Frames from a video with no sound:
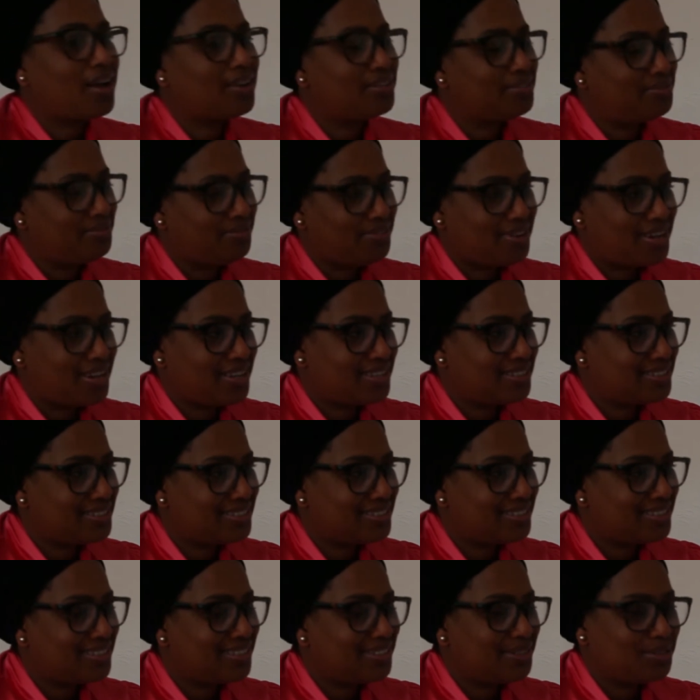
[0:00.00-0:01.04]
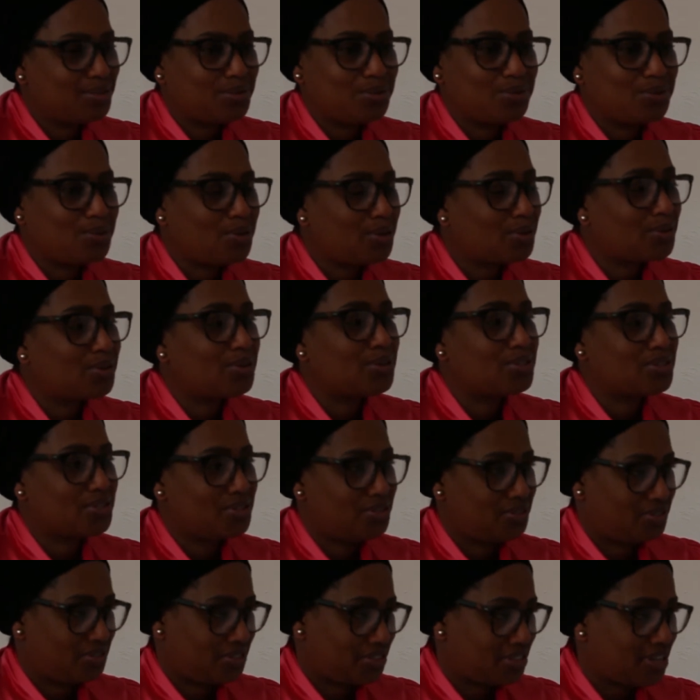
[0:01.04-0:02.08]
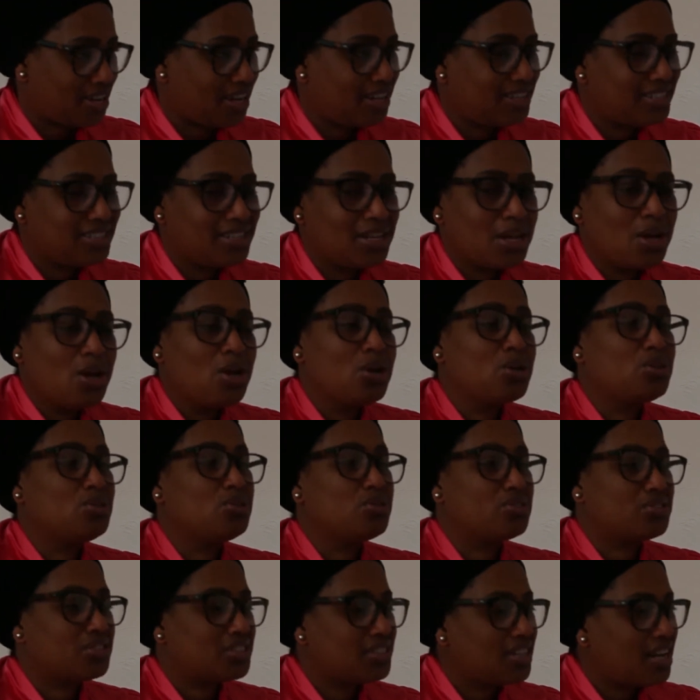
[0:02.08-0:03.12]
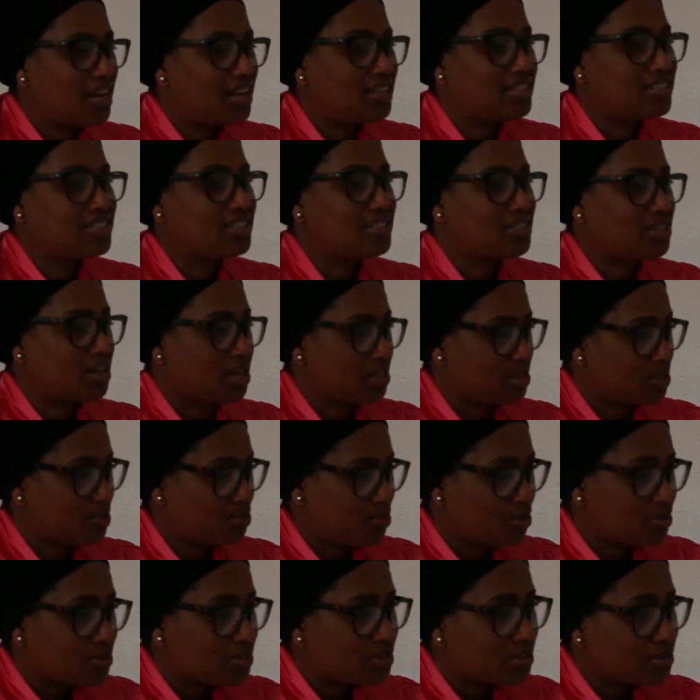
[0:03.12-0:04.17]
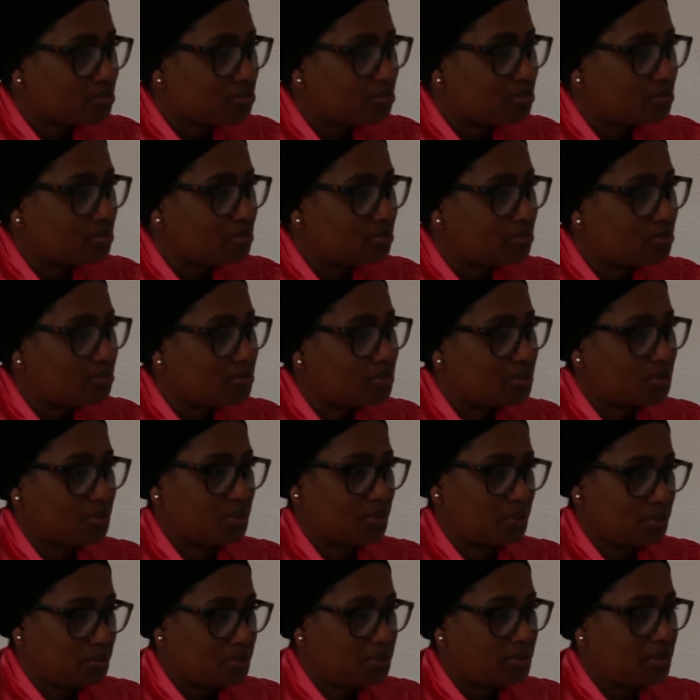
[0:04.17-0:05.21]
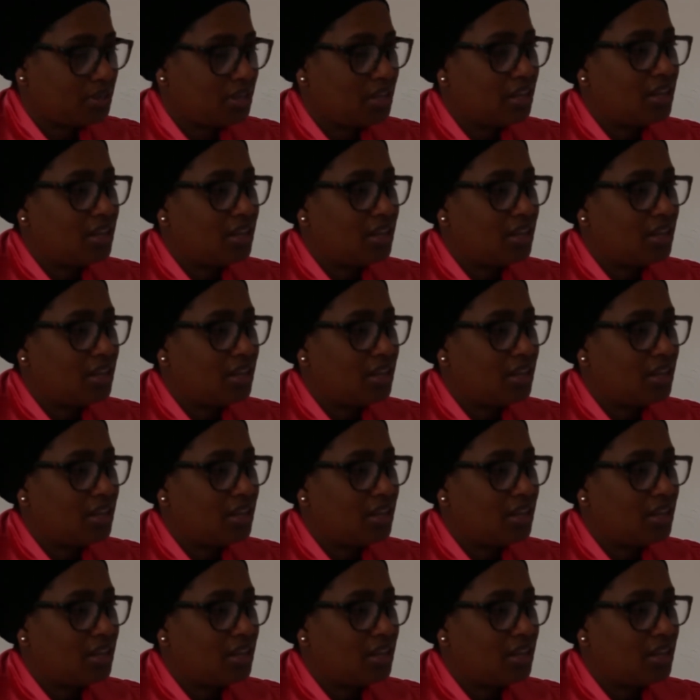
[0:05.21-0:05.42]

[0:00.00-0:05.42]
advise, do not cut your child. Your child is responsible to you.